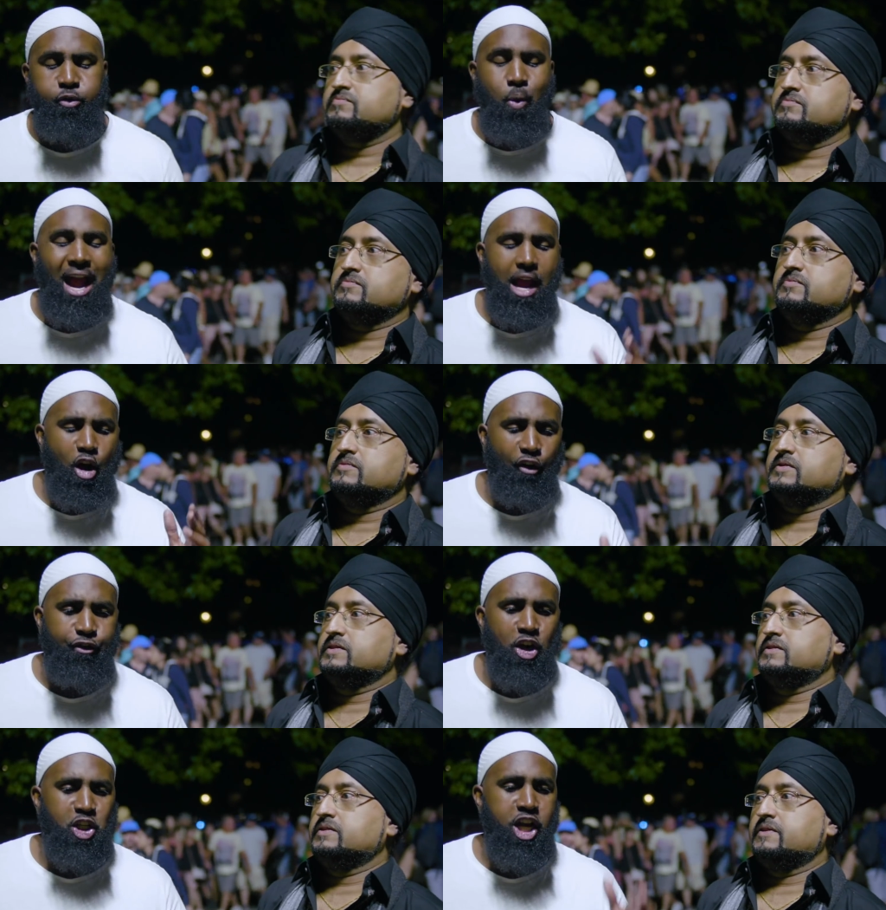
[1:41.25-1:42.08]
Speaker 1: of white
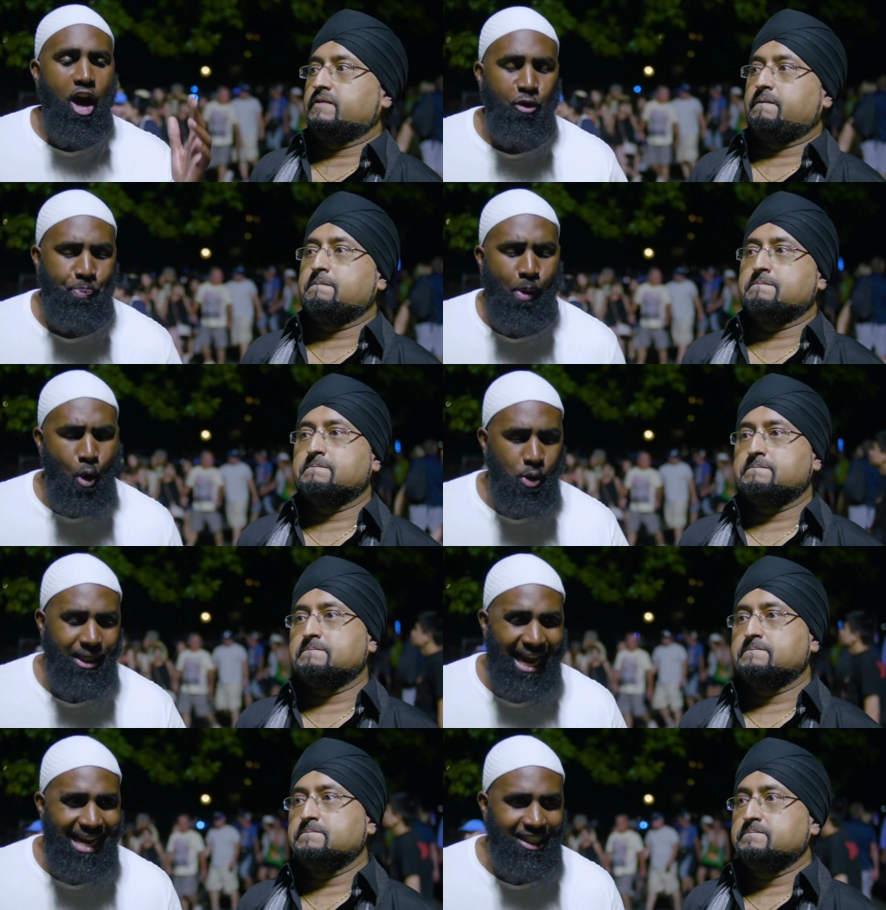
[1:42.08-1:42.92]
of child
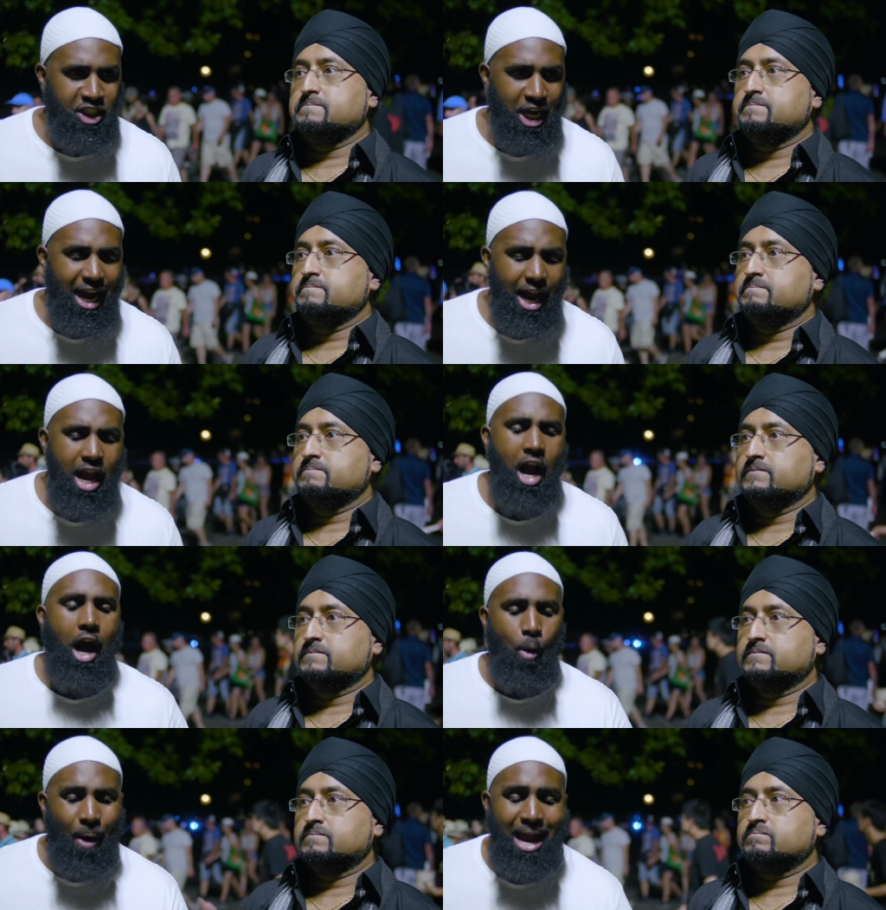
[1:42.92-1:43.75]
porn gangs, yeah,
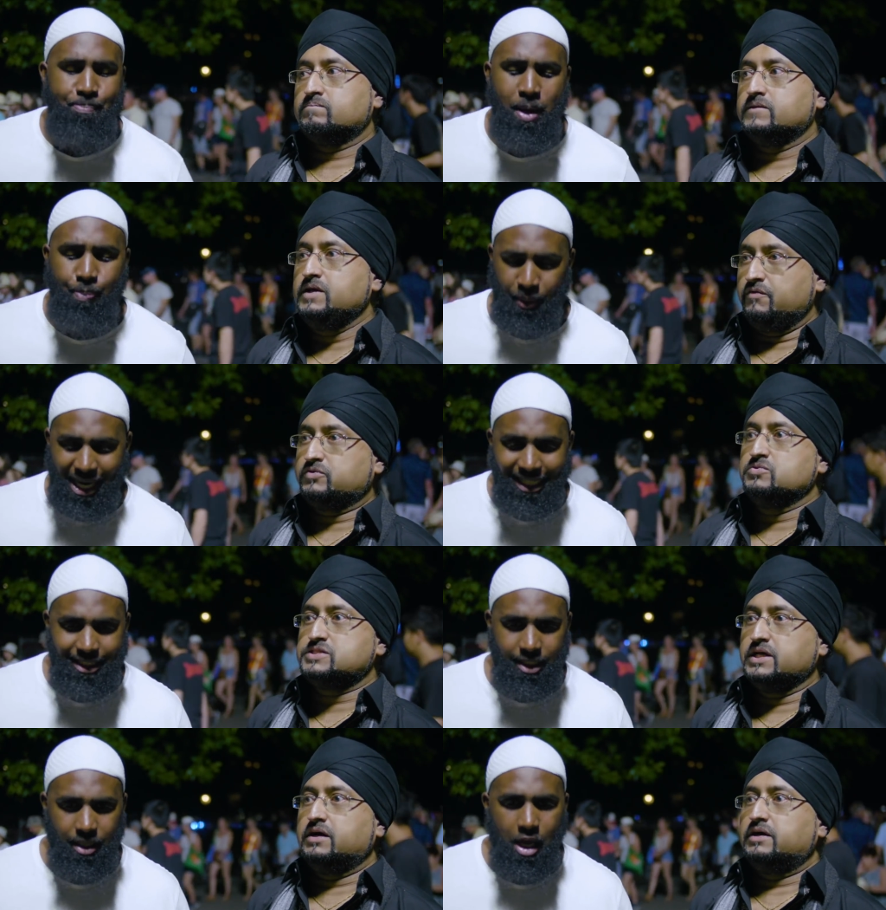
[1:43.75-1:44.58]
are white people, yeah,
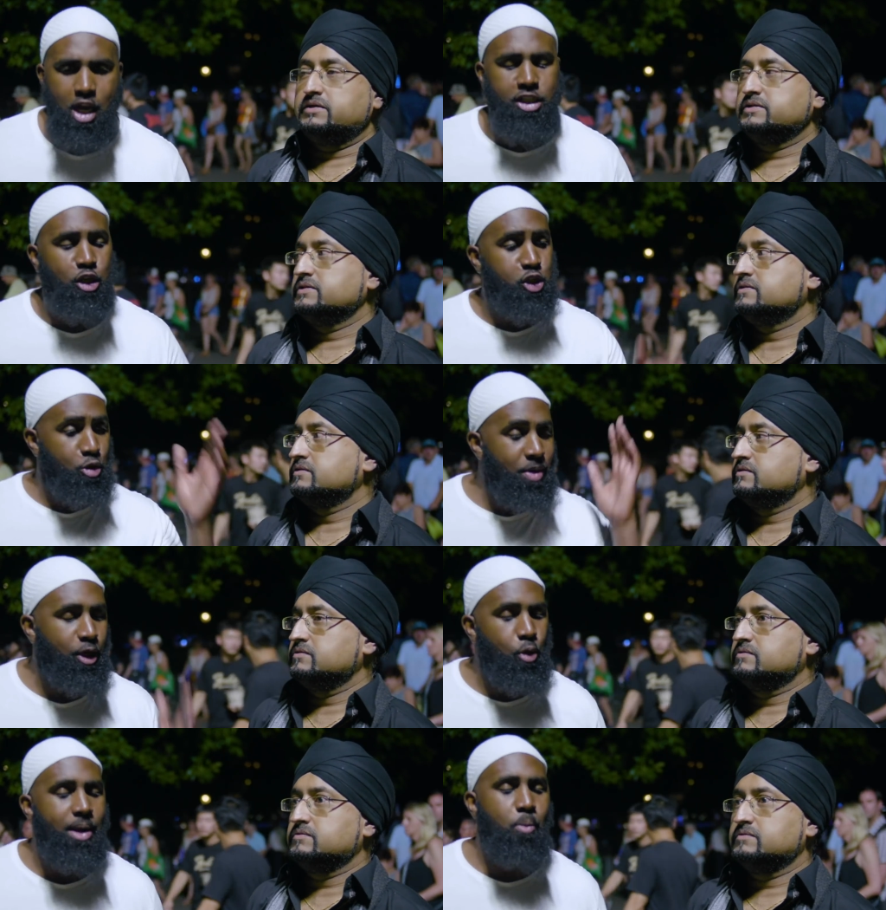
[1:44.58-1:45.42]
yes. So should we
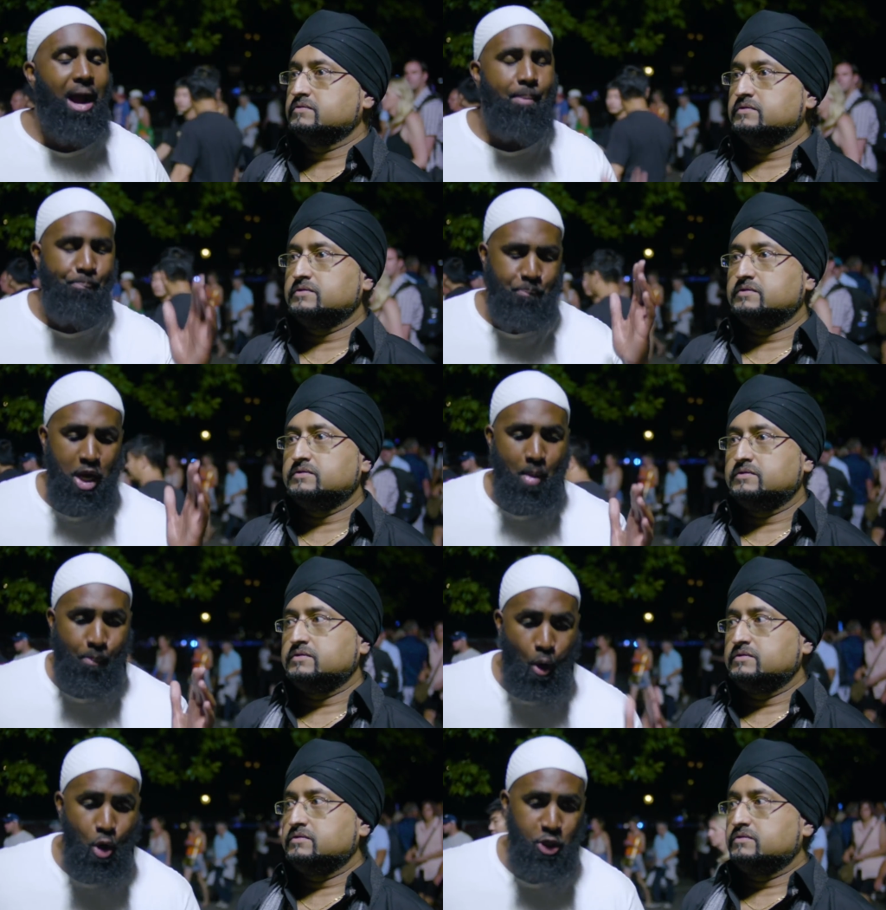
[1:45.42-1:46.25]
call them white
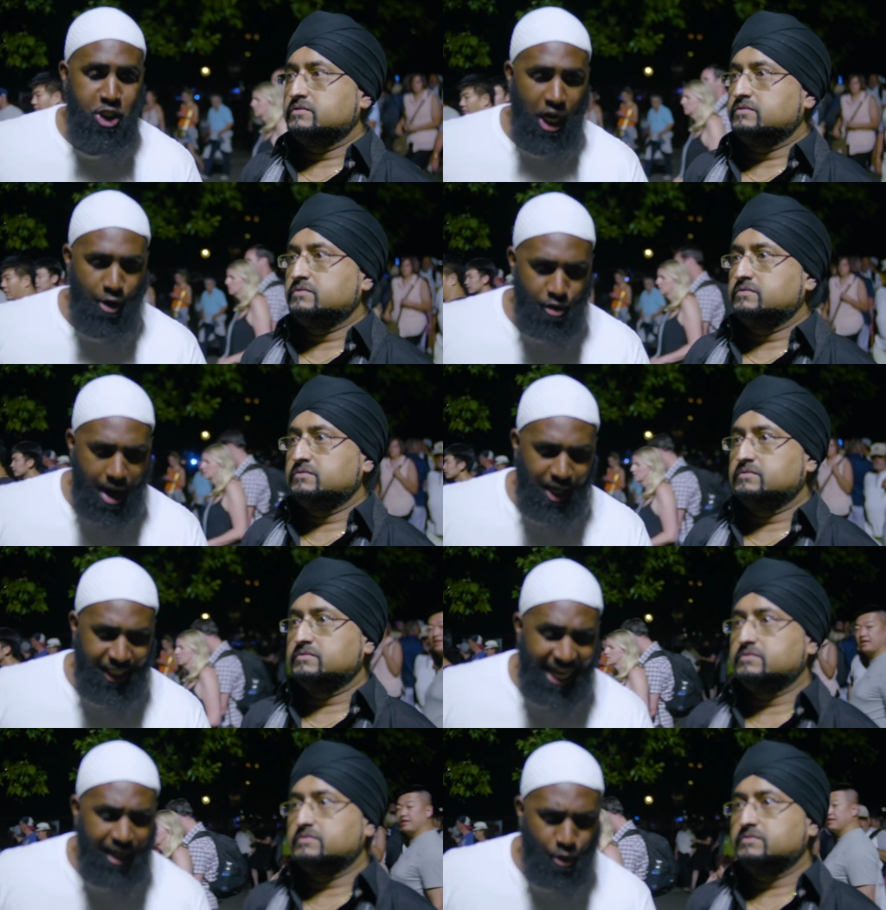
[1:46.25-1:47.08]
porn uh,
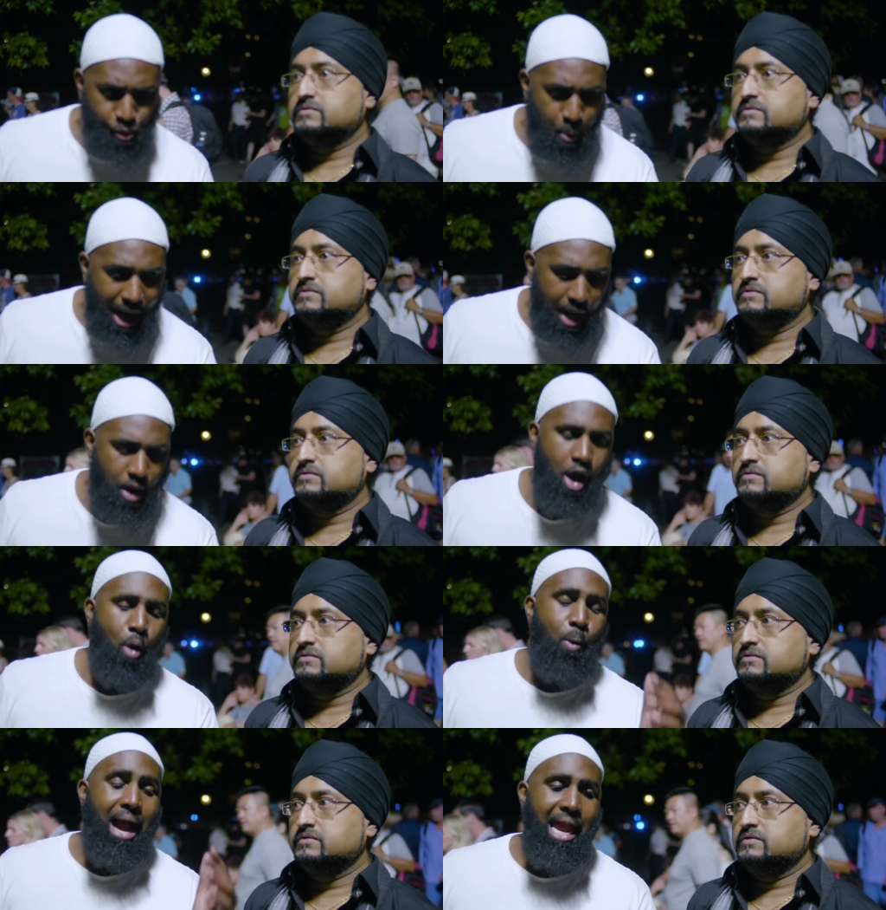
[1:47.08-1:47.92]

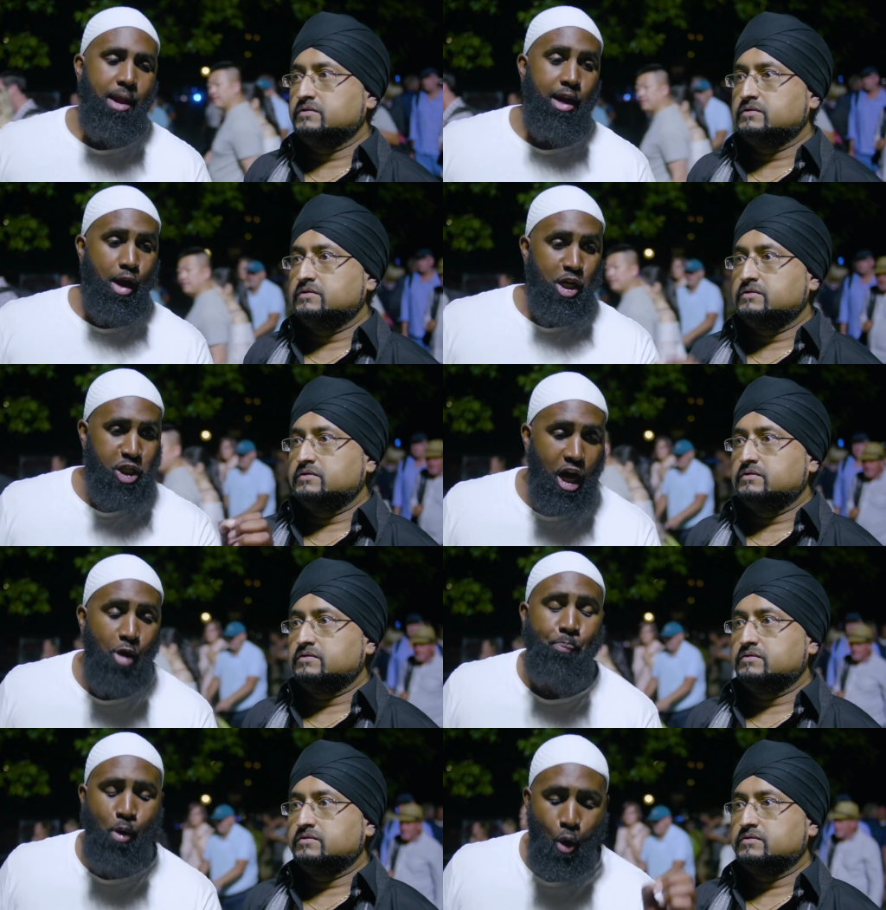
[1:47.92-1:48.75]
white,
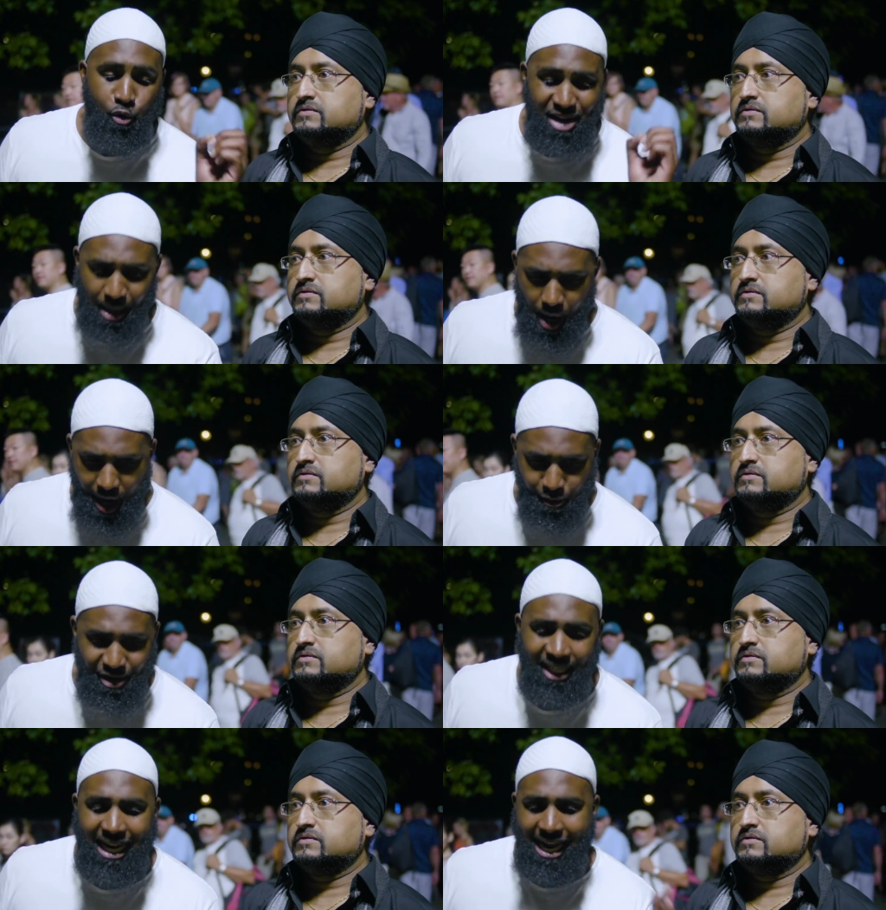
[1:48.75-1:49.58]
child porn ring, uh, ring